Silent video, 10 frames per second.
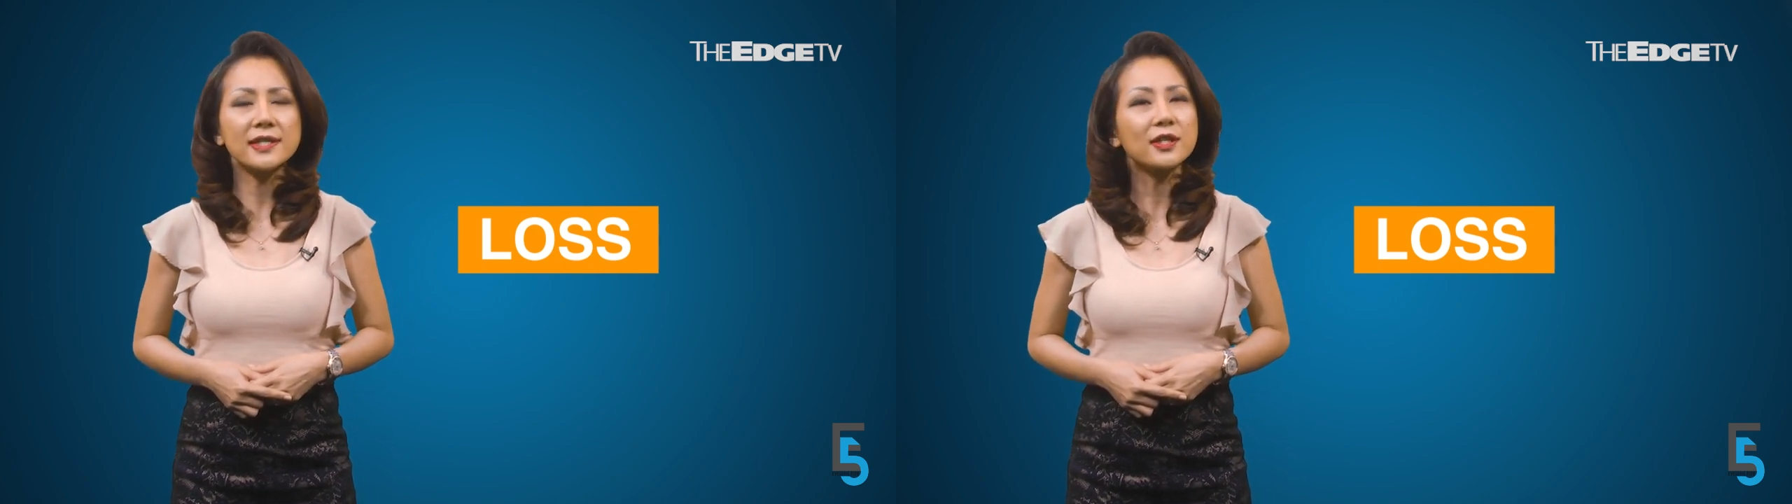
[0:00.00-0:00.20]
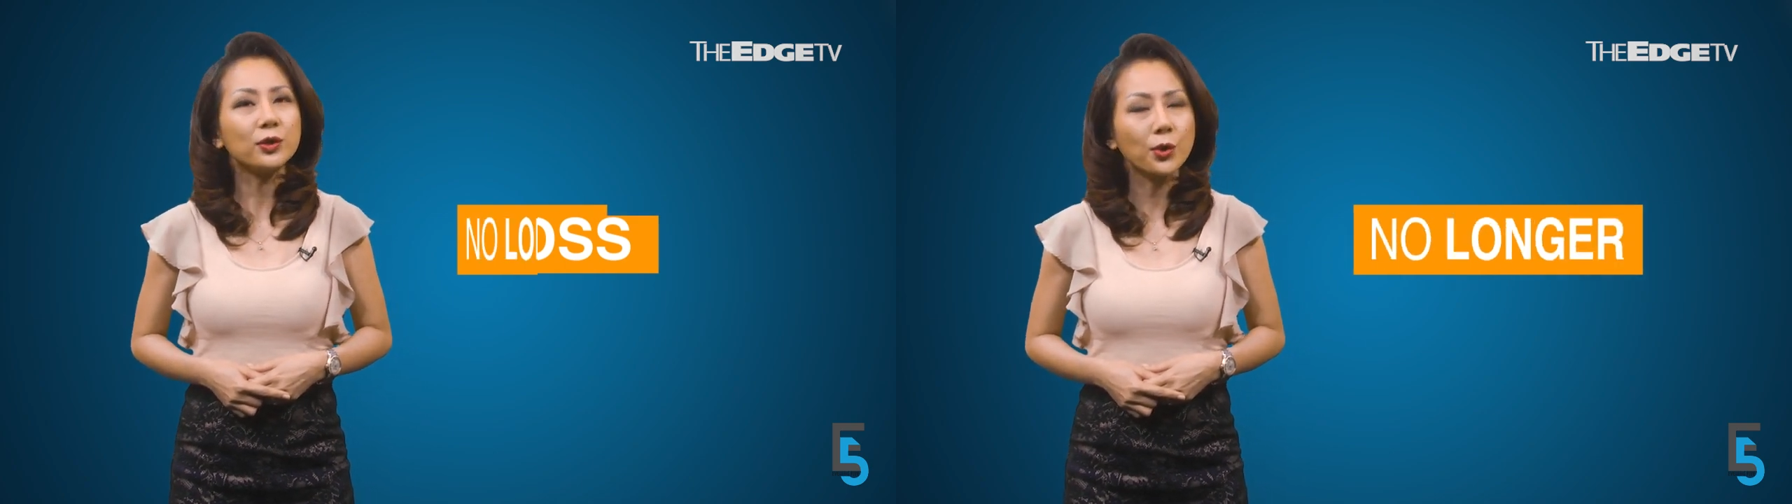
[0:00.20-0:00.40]

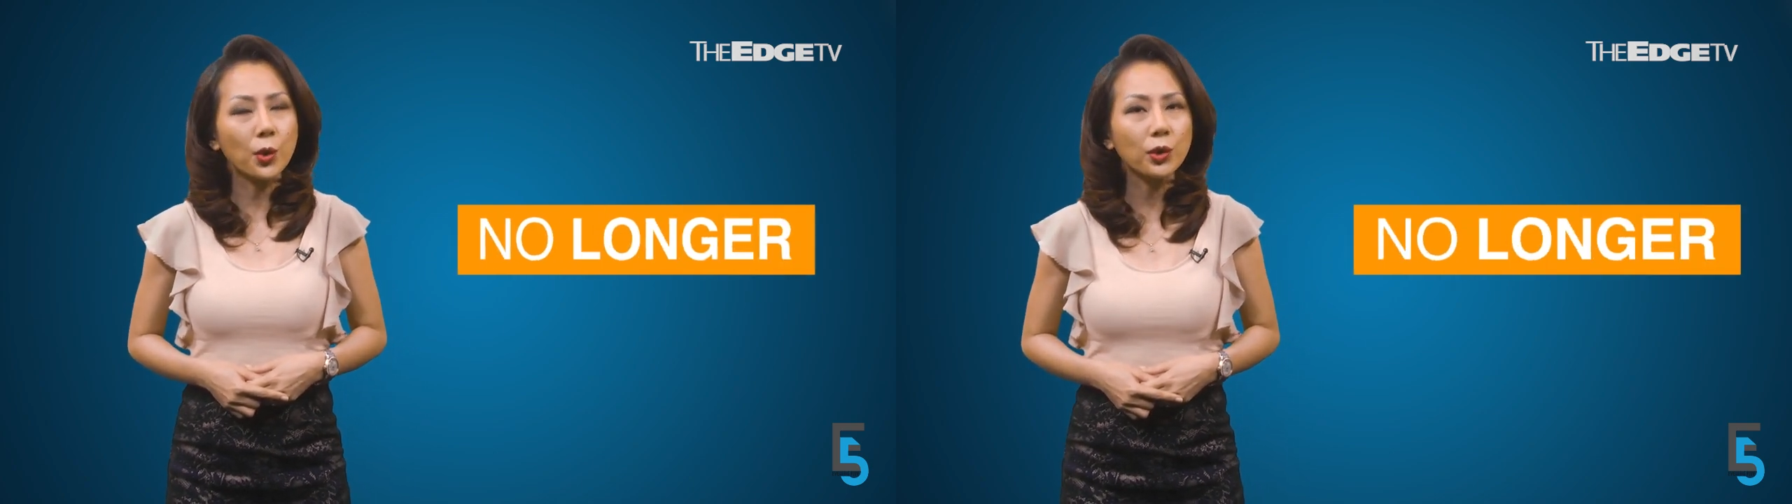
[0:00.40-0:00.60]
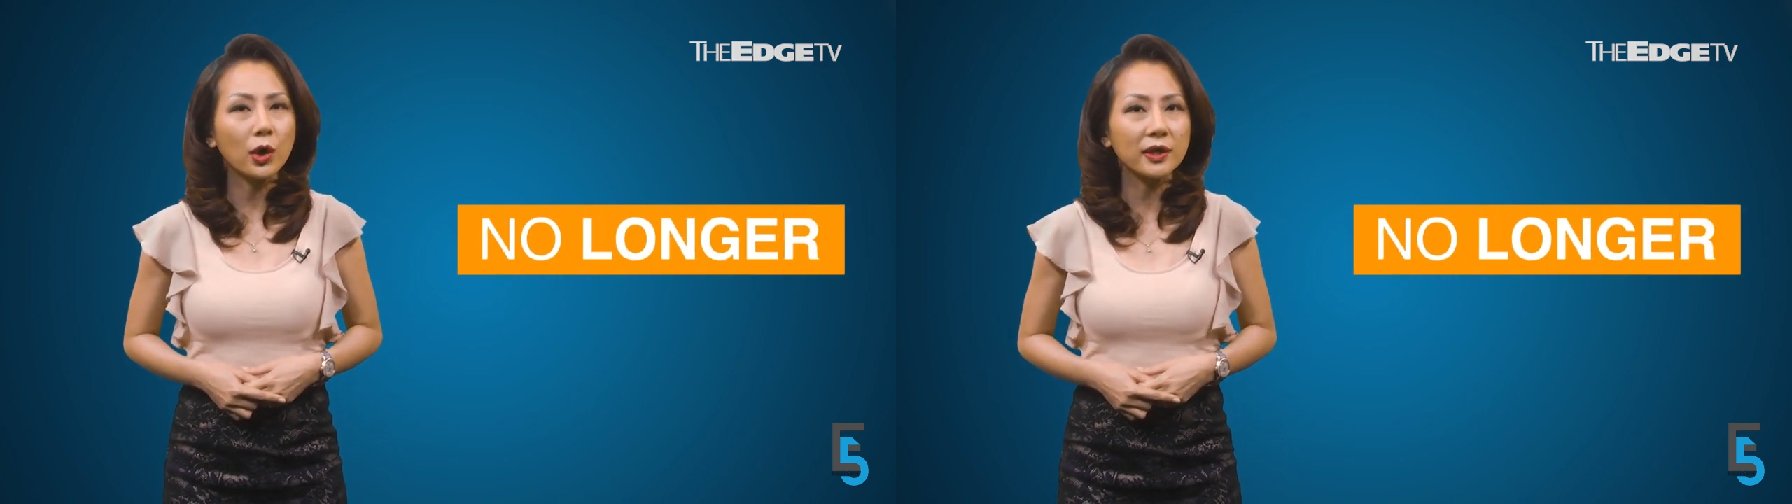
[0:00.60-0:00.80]
is
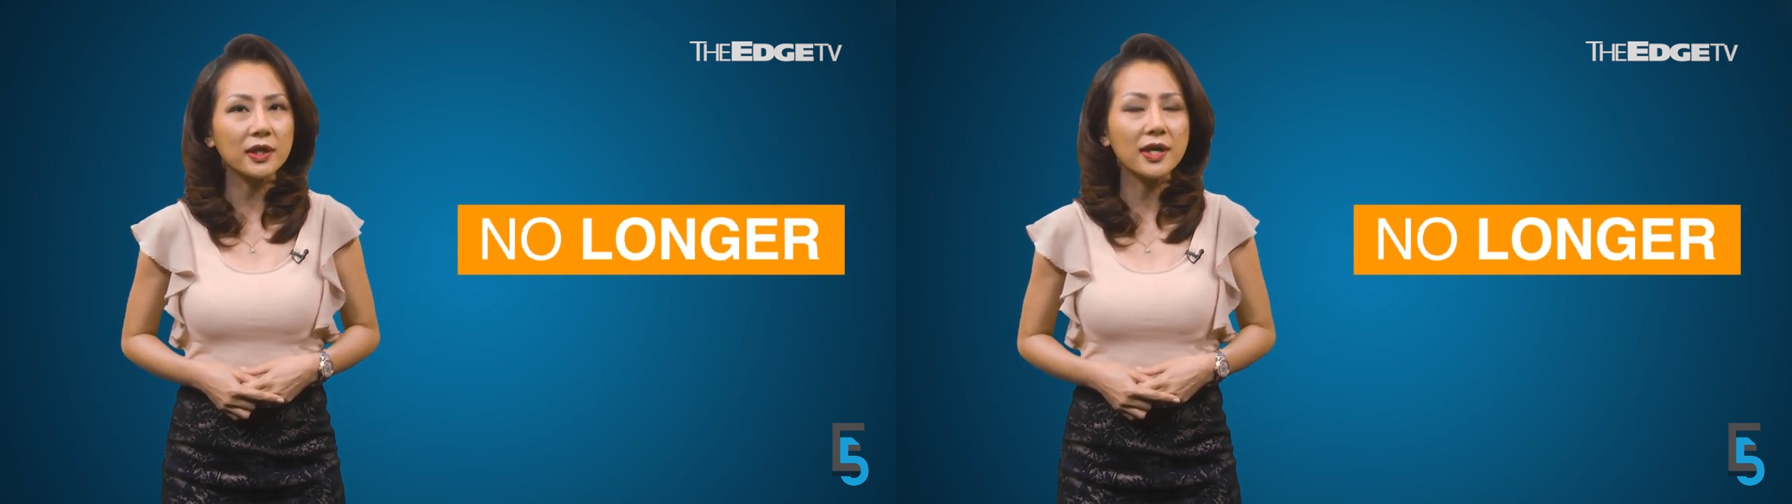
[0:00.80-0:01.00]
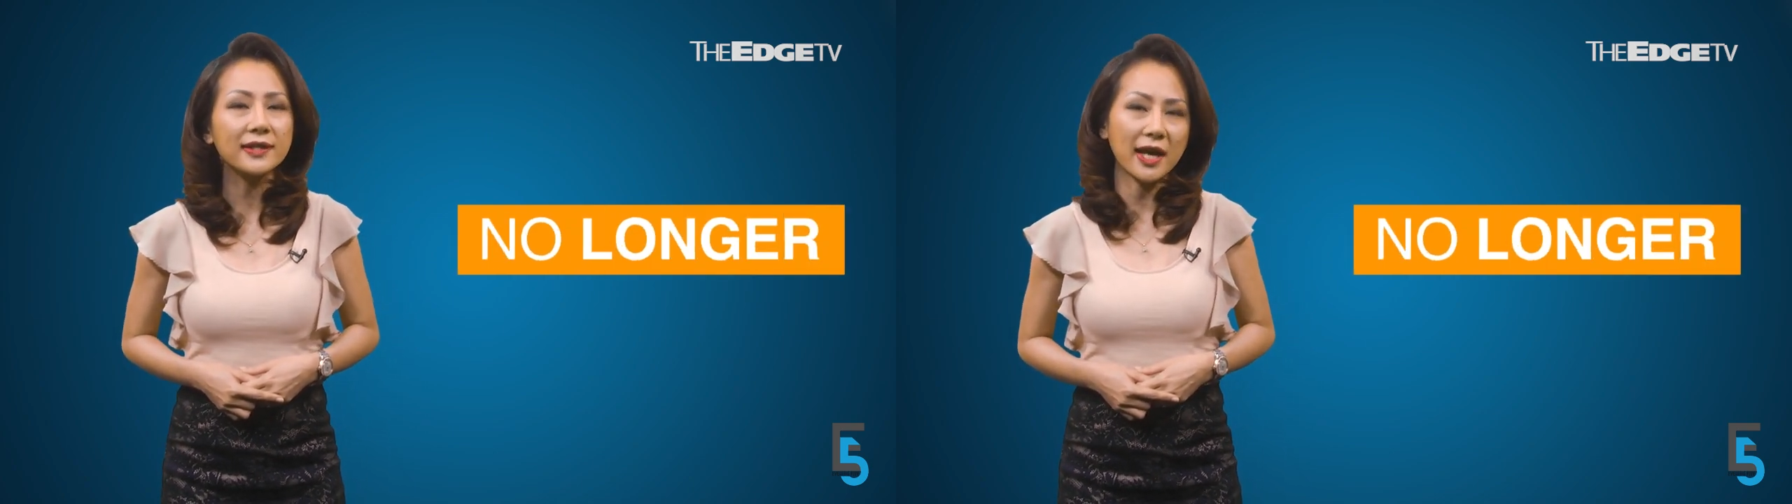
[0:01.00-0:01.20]
no
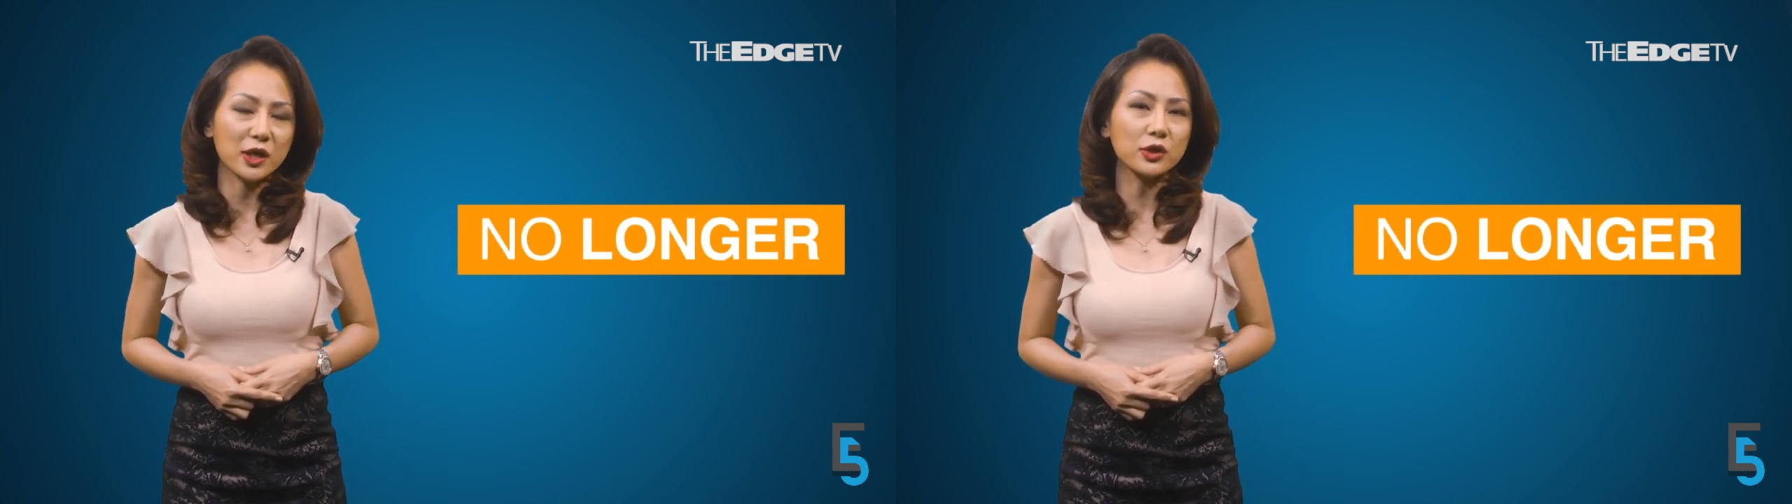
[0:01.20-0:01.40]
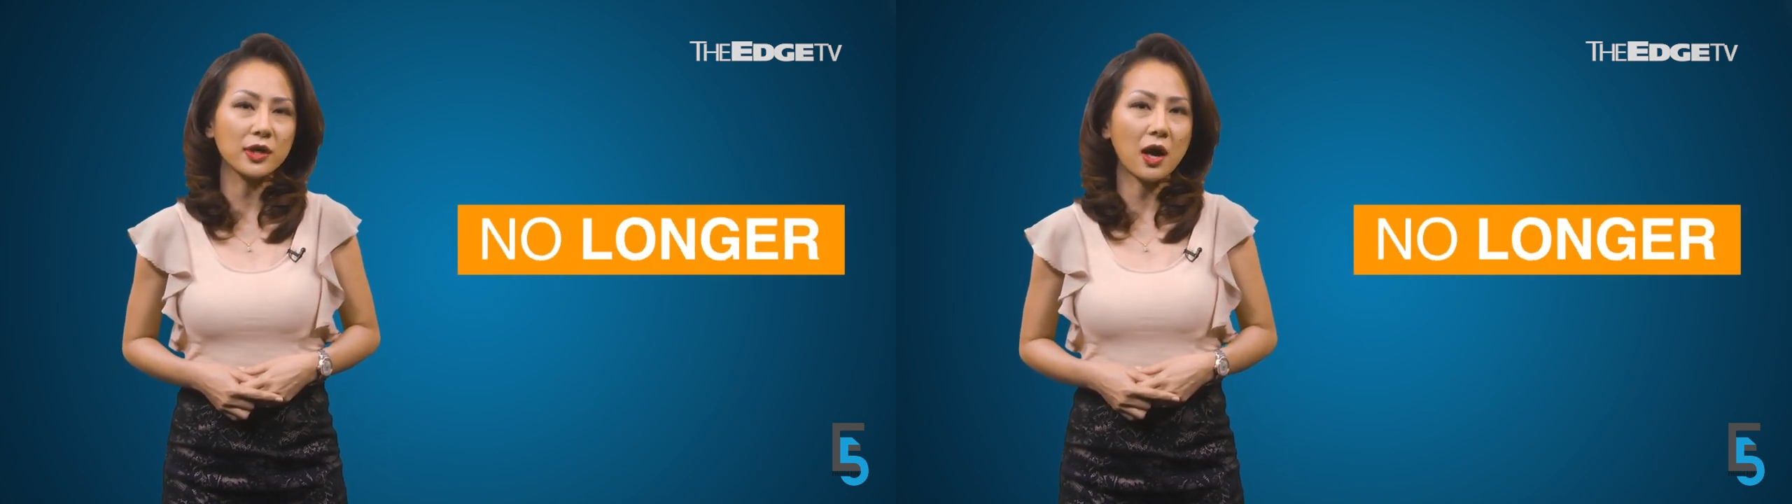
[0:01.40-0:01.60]
longer a
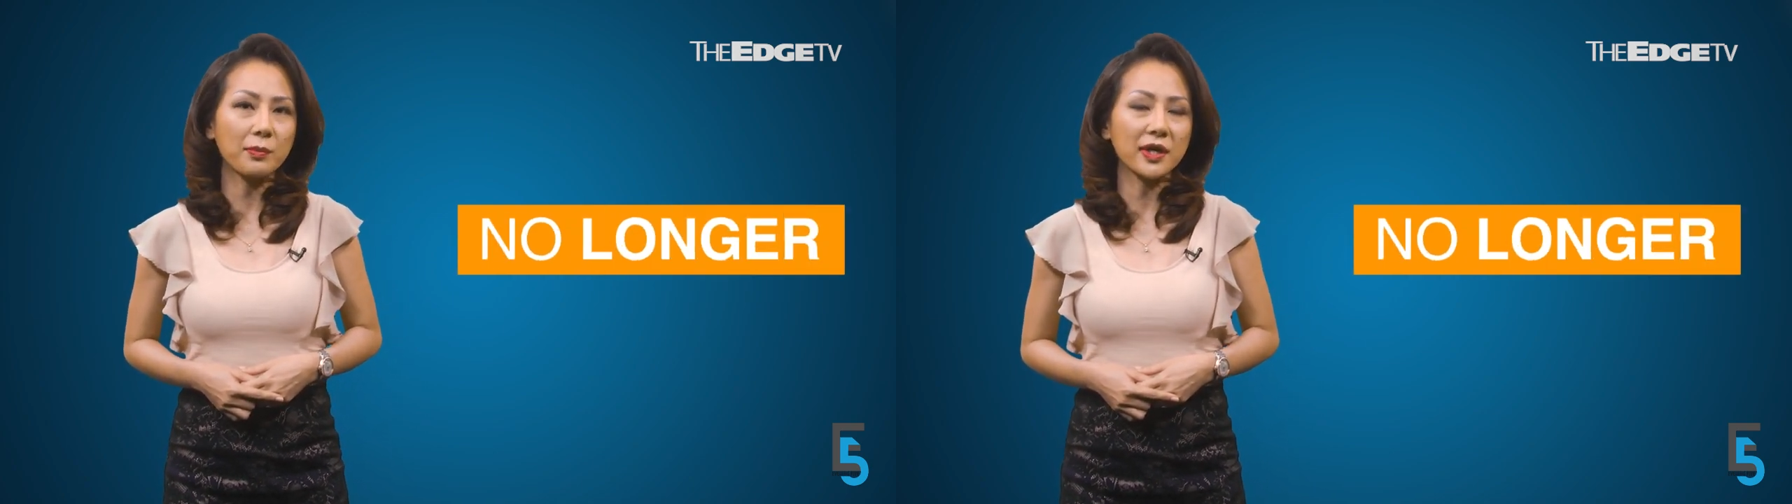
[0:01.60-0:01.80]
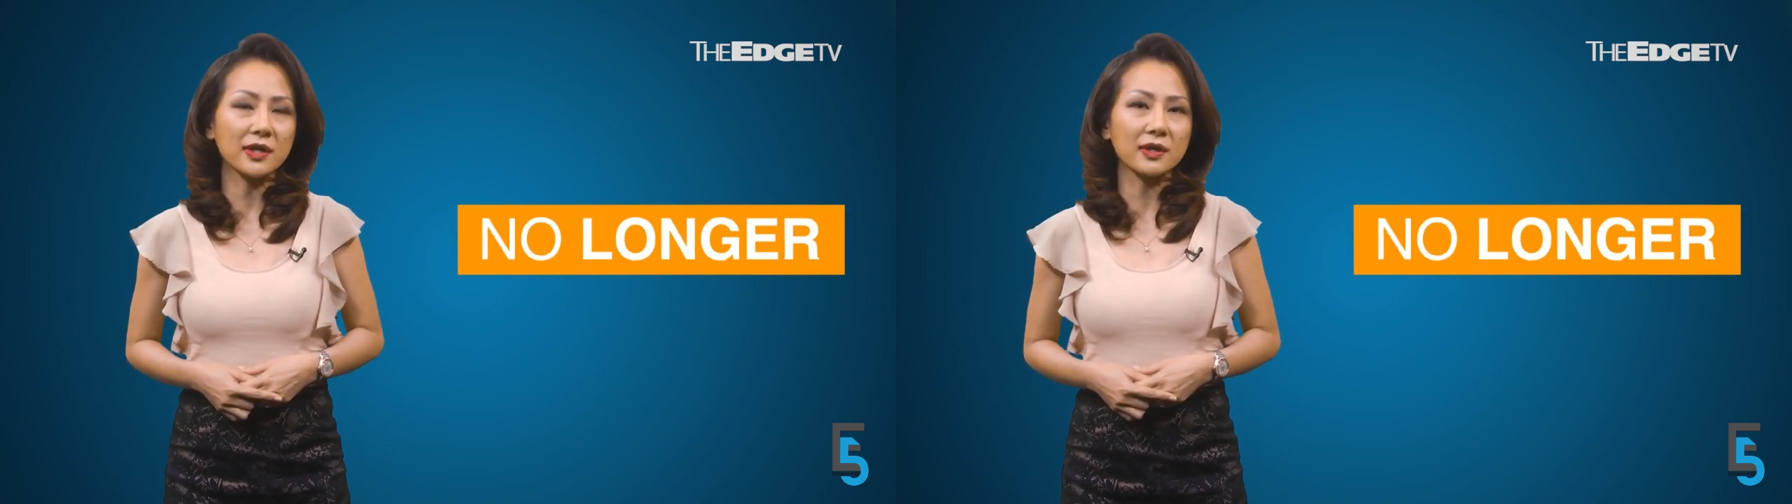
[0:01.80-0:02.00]
national car
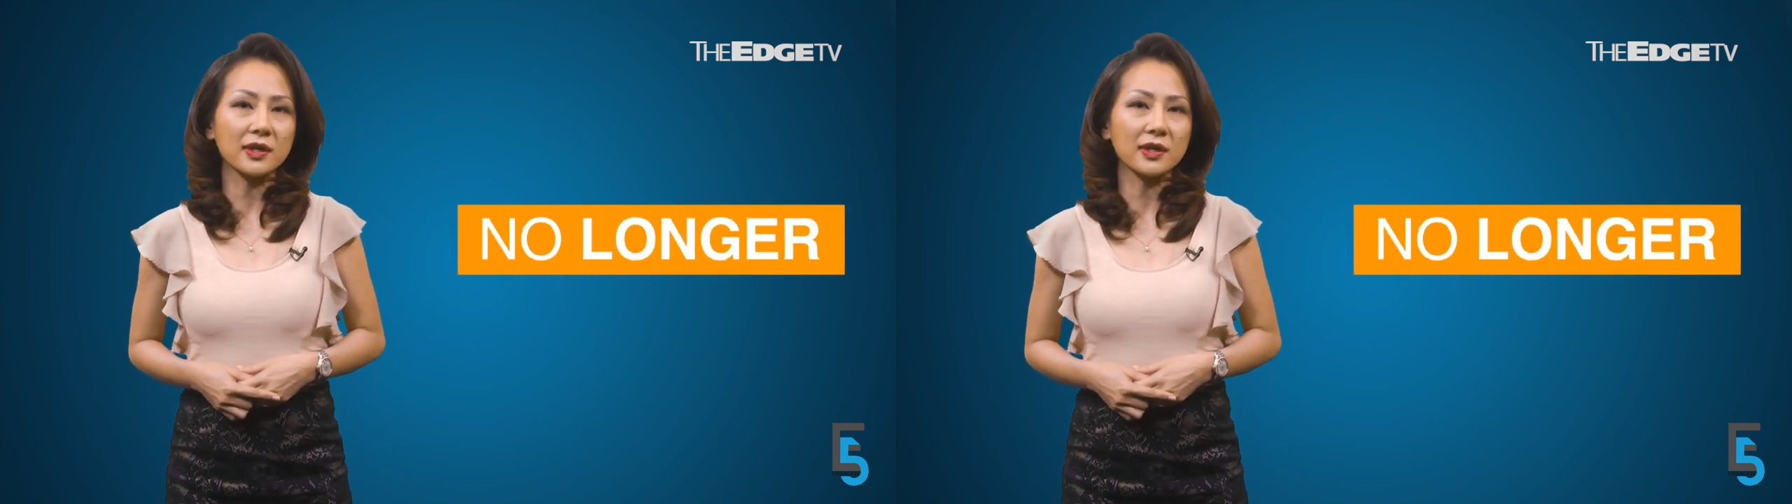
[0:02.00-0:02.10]
maker.